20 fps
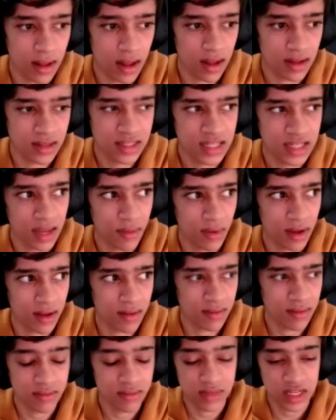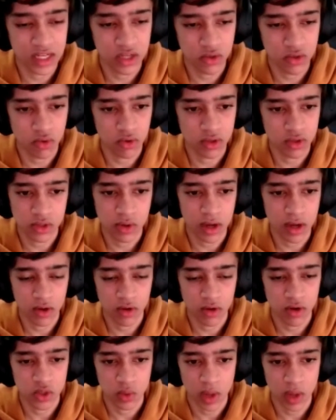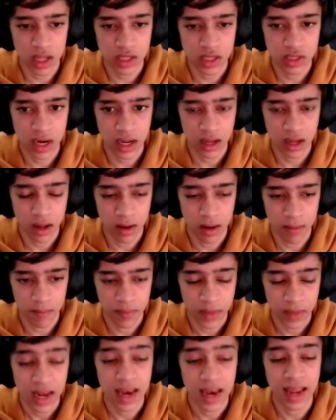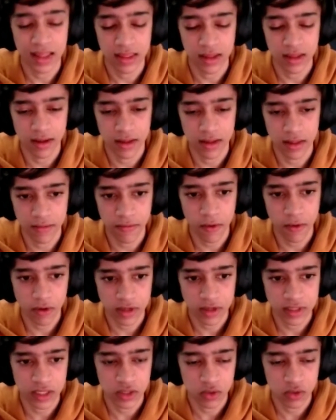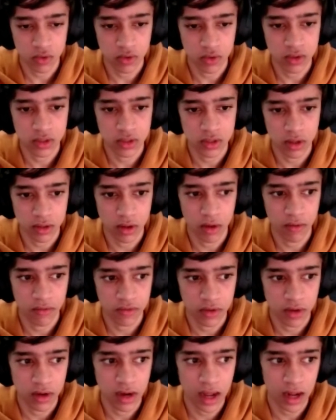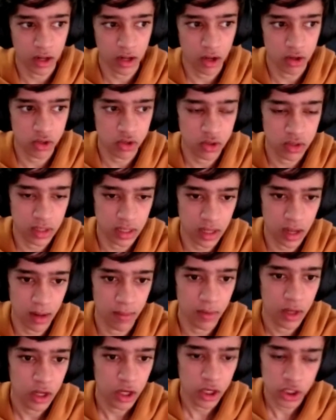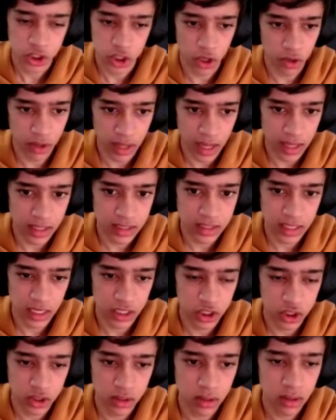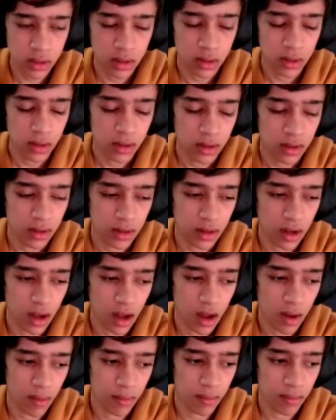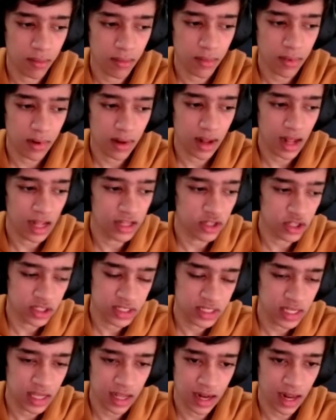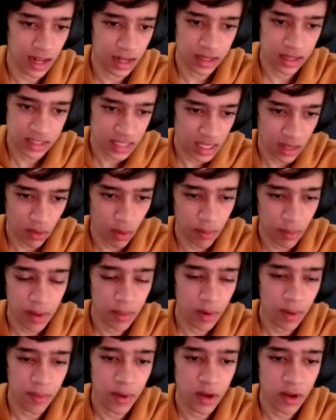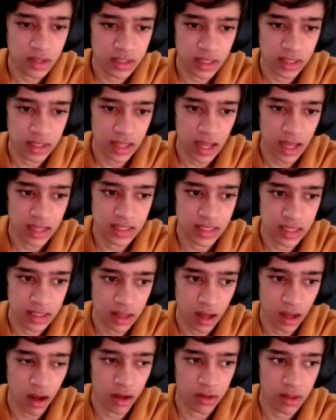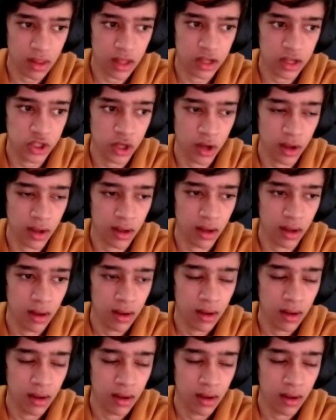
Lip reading: Same Discord's quite good as well. So like the Fox Discords, often I go to the showcase section, and just see what people are posting there, see the art that they're showing.